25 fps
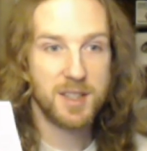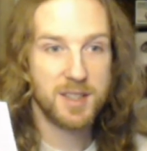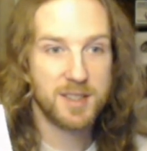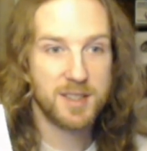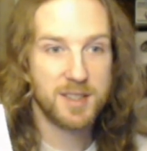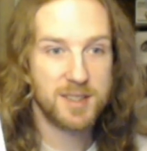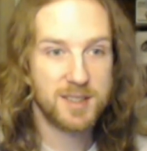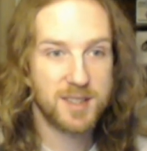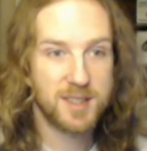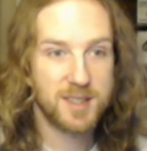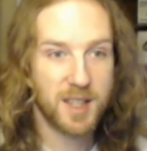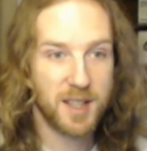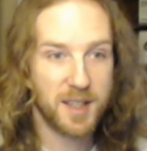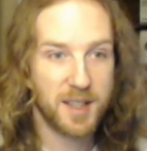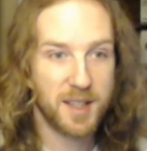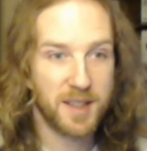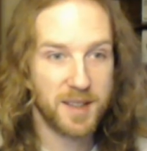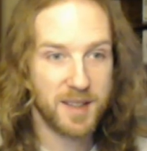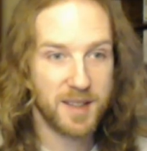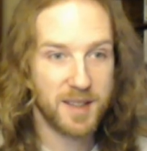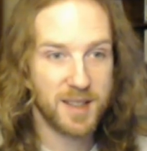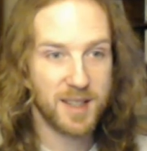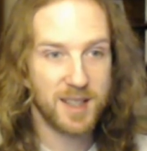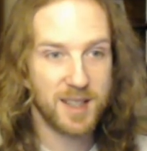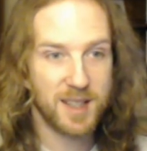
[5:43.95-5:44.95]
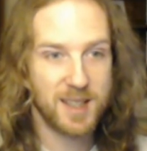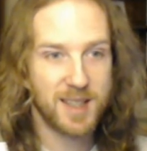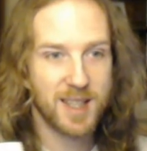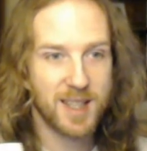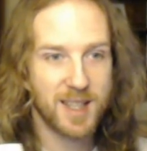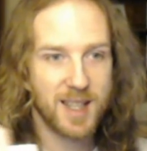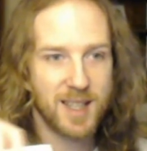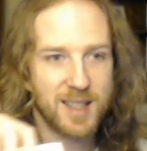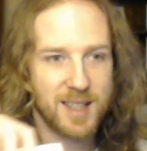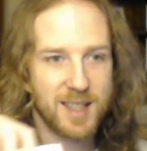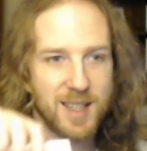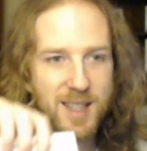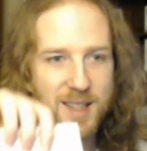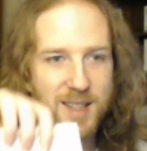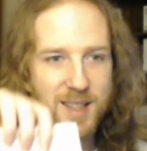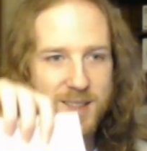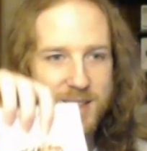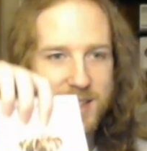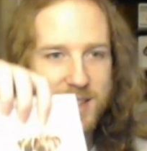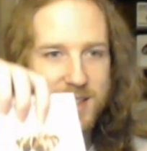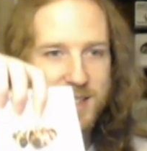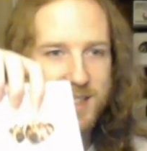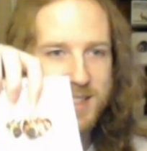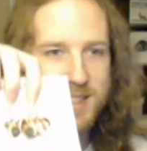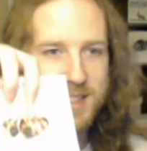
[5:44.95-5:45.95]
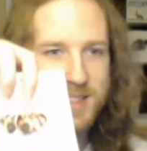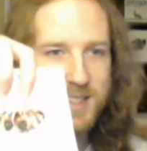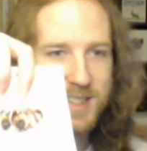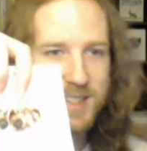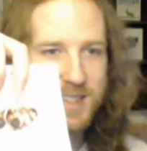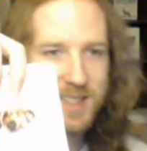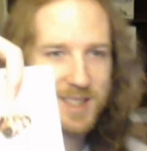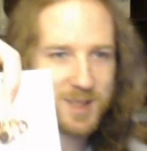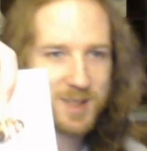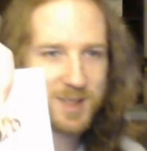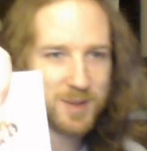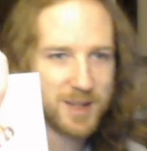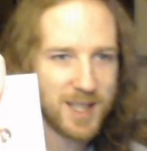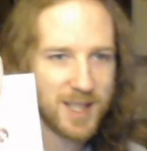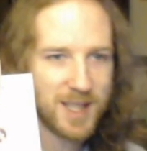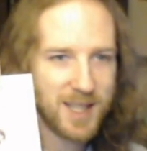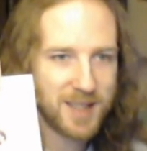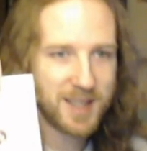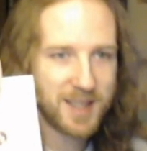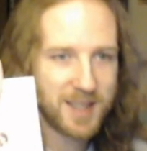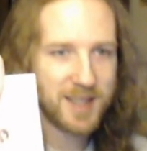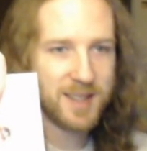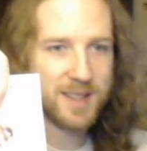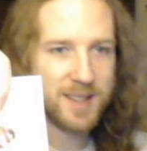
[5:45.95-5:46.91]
So again, how can I do this without it?